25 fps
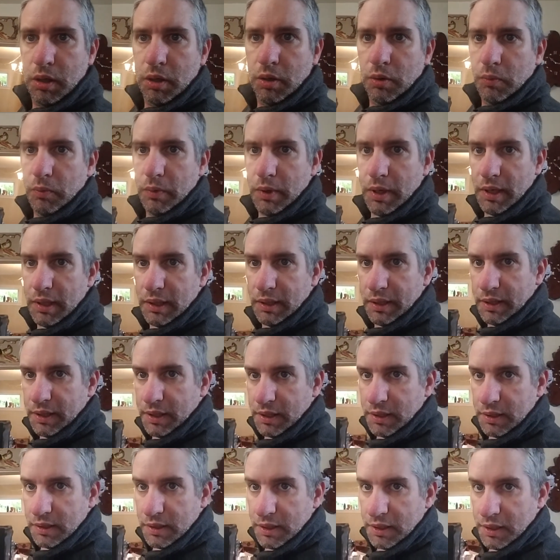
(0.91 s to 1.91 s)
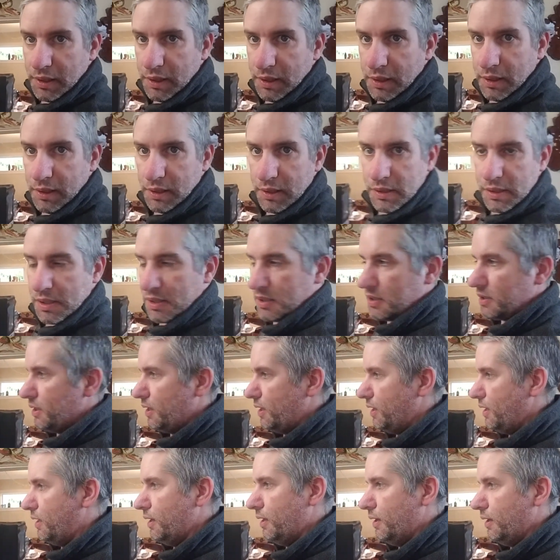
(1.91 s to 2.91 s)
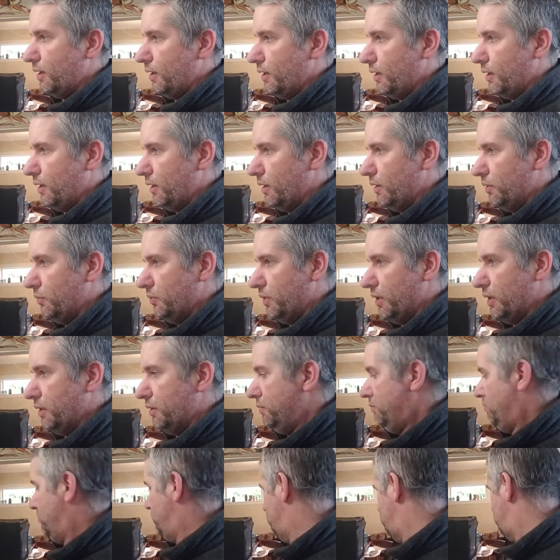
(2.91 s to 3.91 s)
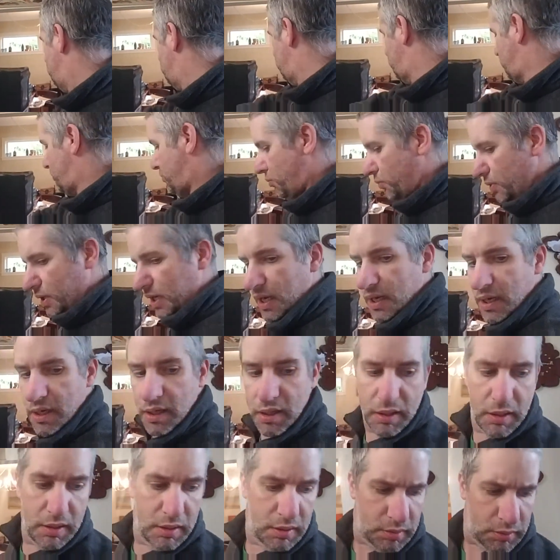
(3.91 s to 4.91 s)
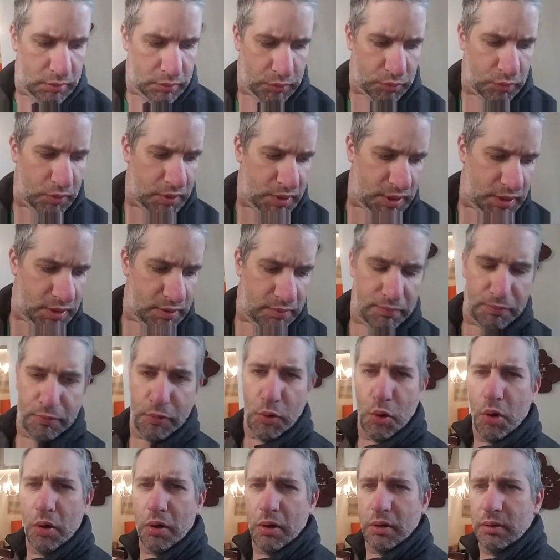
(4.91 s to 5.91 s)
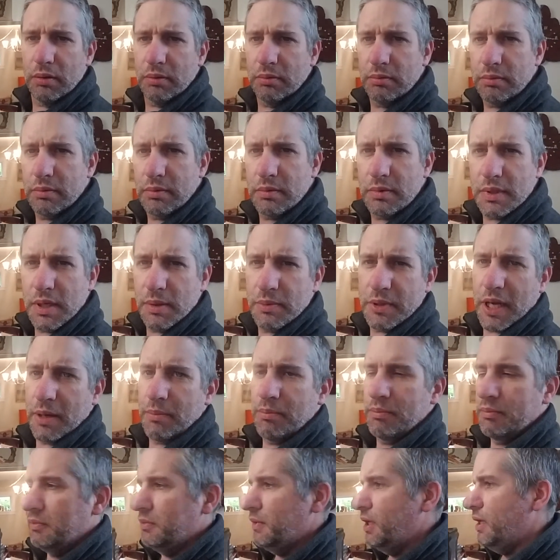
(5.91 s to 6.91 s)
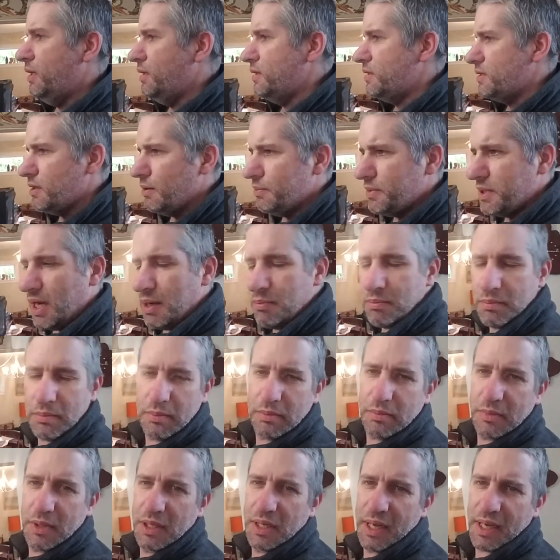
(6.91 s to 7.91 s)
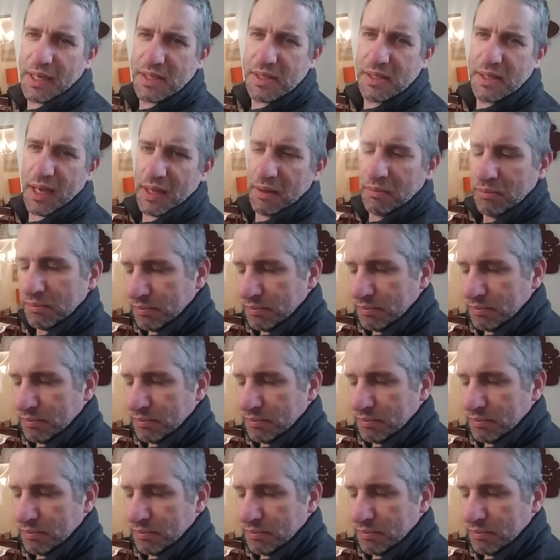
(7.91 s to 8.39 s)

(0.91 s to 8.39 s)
Well, it is uh, what three, three, four, sometime, sometime the next day.